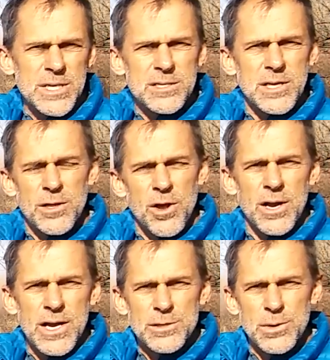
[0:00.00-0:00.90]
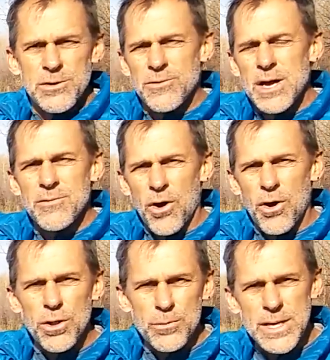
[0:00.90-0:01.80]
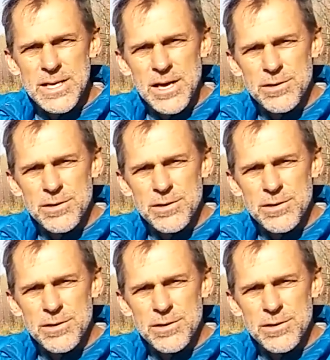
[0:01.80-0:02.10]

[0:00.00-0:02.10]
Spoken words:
basically along I-25 all the way